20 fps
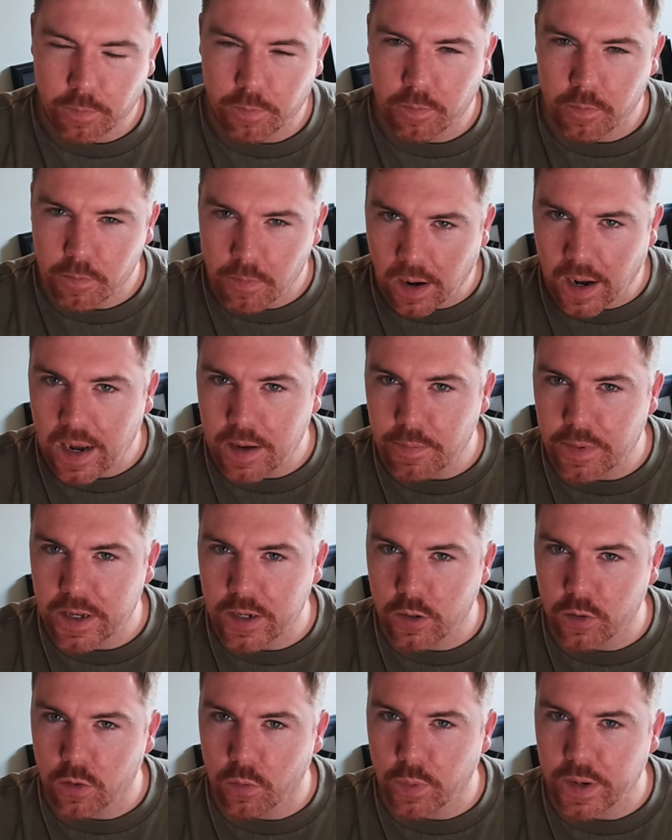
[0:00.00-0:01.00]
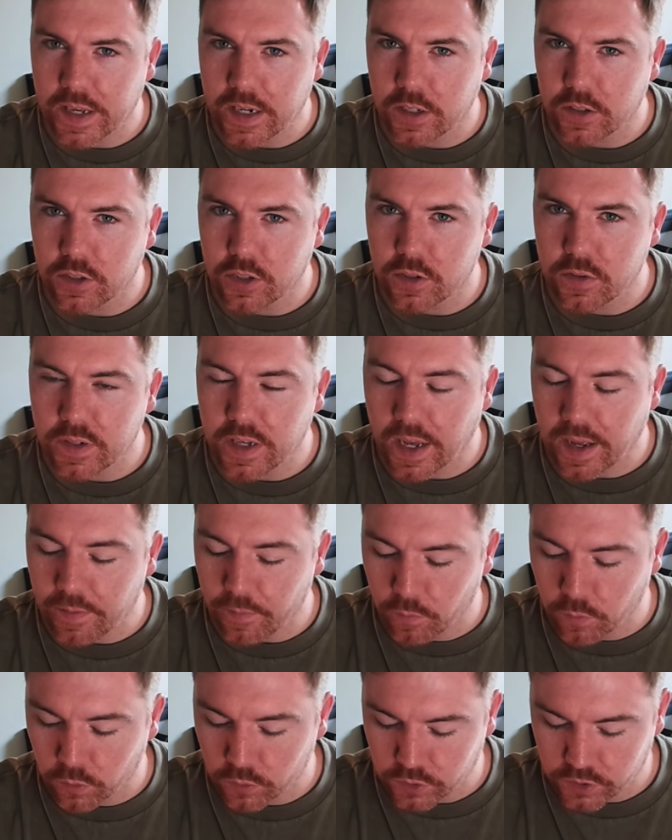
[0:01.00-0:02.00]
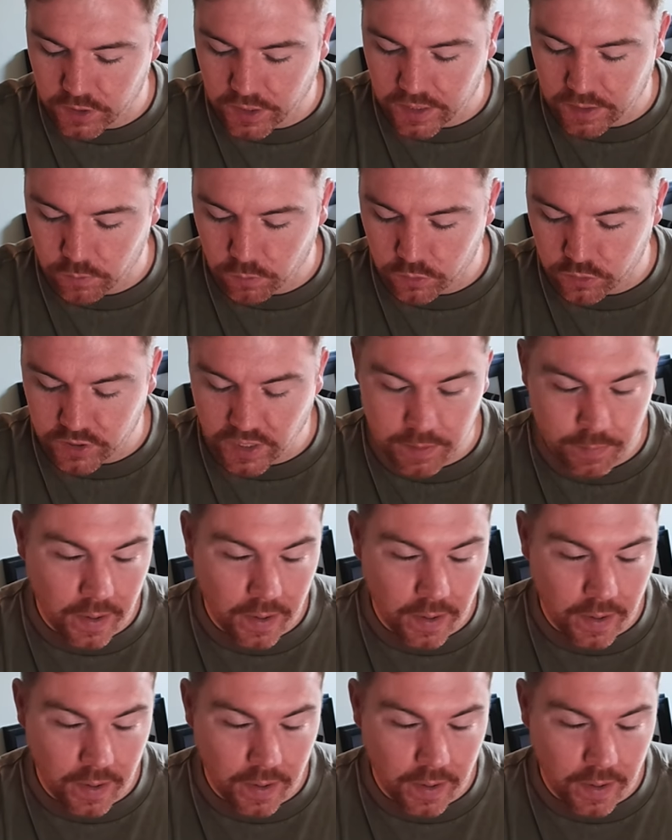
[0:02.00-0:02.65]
might be another week or two yet. We'll see, we'll see.